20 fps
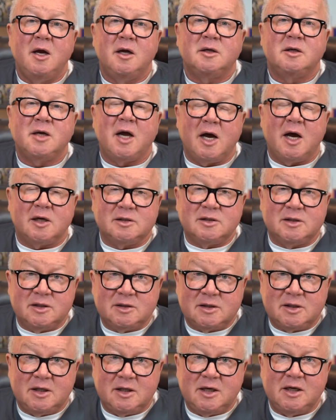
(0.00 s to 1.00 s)

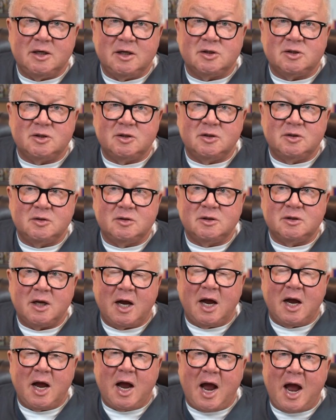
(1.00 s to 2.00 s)
toxicity issues.
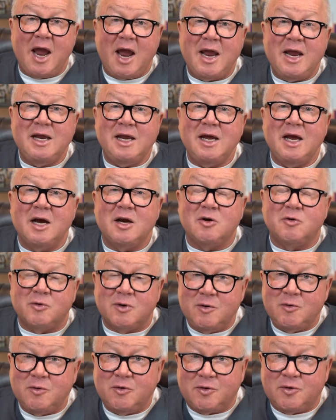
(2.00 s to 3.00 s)
I
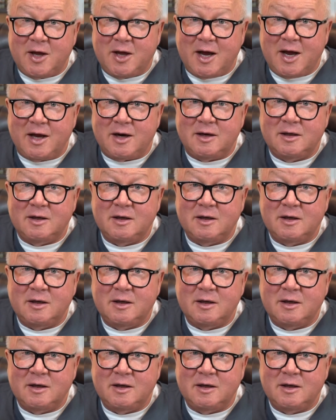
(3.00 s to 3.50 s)
agree with that.